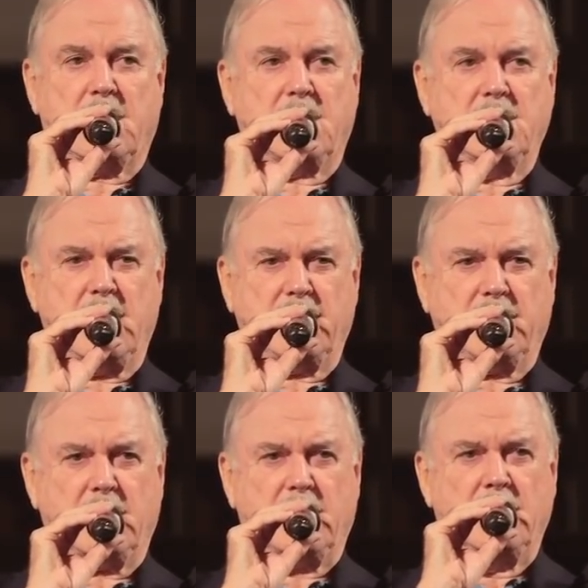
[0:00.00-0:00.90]
I
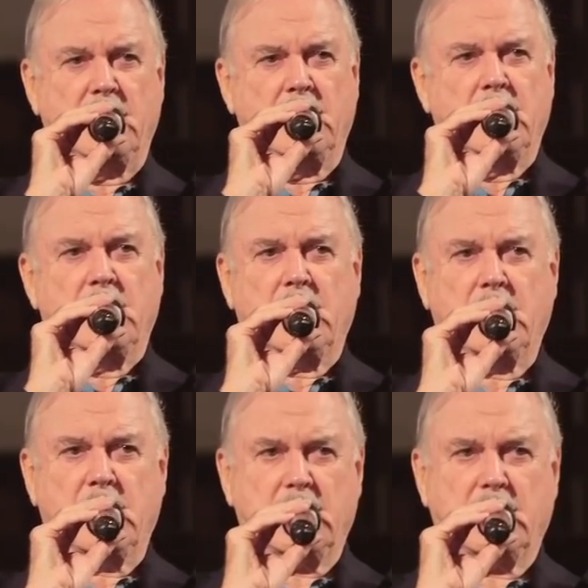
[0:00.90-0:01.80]
never
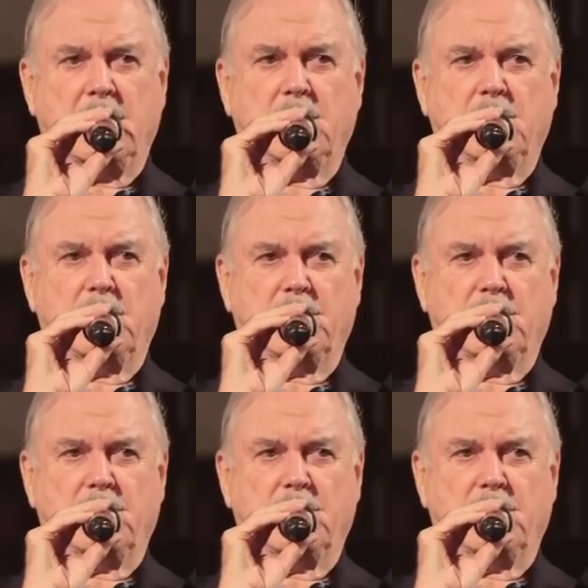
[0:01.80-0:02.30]
heard him